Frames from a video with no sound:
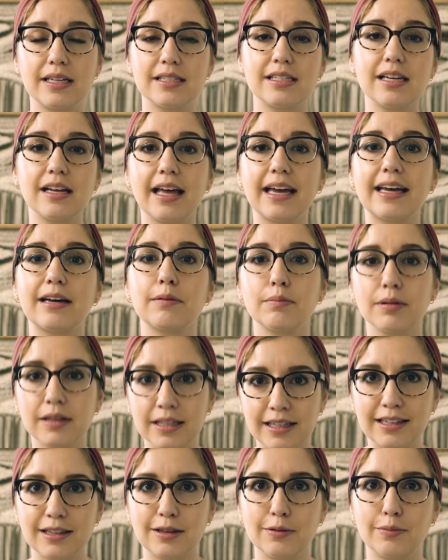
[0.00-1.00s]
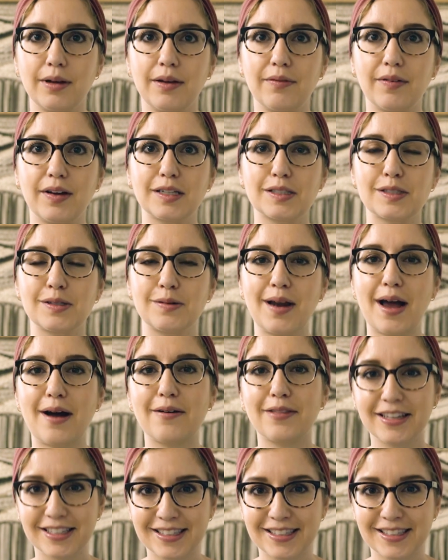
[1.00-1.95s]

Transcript: until I completed the weaving. So now